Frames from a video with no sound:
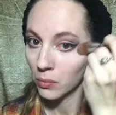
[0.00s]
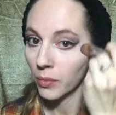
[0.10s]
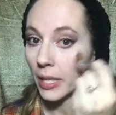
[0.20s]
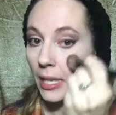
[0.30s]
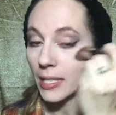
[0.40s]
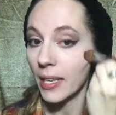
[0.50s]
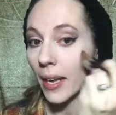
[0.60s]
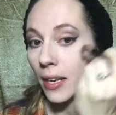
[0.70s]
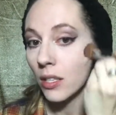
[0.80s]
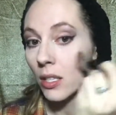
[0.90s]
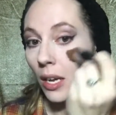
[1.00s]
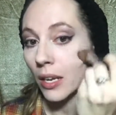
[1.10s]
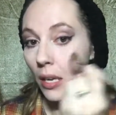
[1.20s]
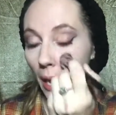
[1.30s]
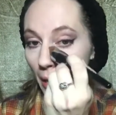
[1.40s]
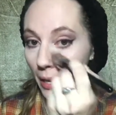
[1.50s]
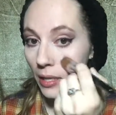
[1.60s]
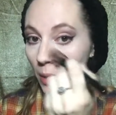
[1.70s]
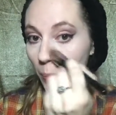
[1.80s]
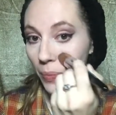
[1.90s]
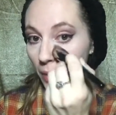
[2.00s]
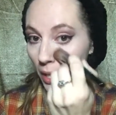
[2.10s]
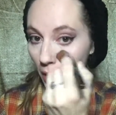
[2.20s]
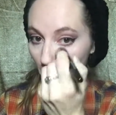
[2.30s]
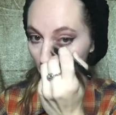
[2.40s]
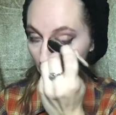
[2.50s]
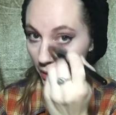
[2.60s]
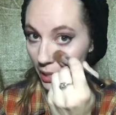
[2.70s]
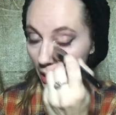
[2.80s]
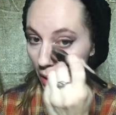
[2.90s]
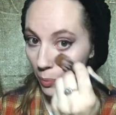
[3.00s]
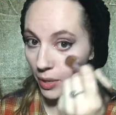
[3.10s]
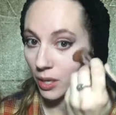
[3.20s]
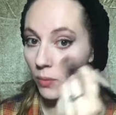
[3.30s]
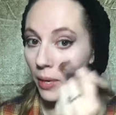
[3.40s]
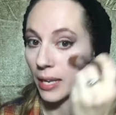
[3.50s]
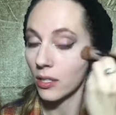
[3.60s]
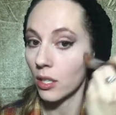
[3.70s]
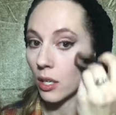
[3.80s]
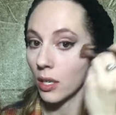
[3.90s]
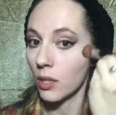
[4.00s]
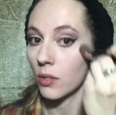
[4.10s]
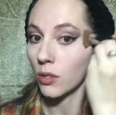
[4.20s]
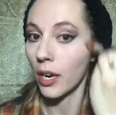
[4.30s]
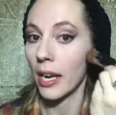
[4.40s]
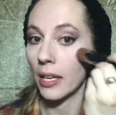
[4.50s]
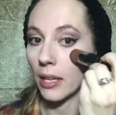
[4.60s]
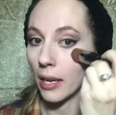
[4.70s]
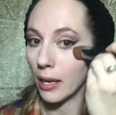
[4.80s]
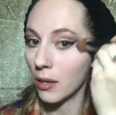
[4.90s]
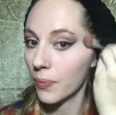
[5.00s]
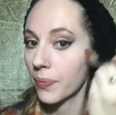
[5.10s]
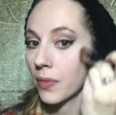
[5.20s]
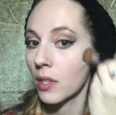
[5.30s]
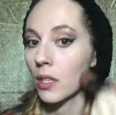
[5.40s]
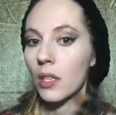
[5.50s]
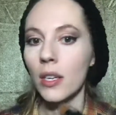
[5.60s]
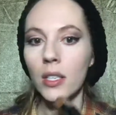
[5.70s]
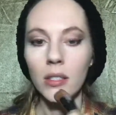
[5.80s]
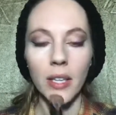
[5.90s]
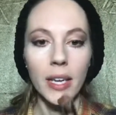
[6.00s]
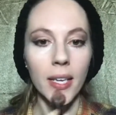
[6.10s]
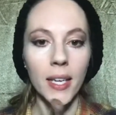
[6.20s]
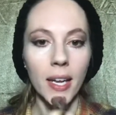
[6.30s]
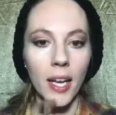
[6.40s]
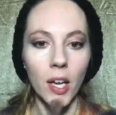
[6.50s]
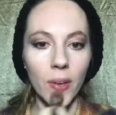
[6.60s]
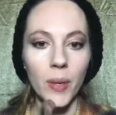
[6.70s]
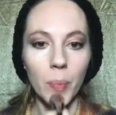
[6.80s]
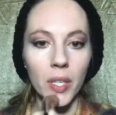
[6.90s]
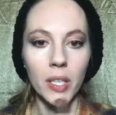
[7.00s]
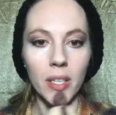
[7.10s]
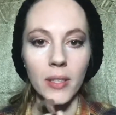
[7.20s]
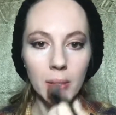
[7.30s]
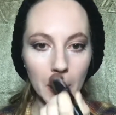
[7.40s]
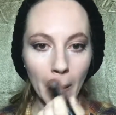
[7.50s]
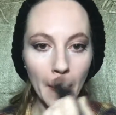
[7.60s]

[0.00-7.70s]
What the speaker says: Like I said, I like the blending bud when I started trying that out. I just like how it blends.